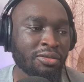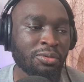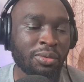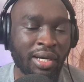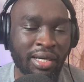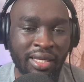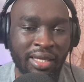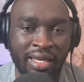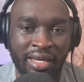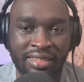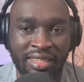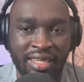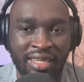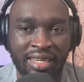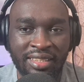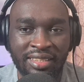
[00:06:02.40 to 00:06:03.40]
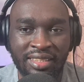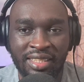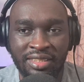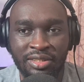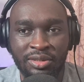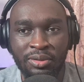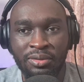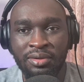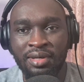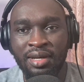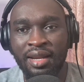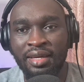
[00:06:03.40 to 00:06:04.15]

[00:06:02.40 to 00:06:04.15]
working as hard as they should.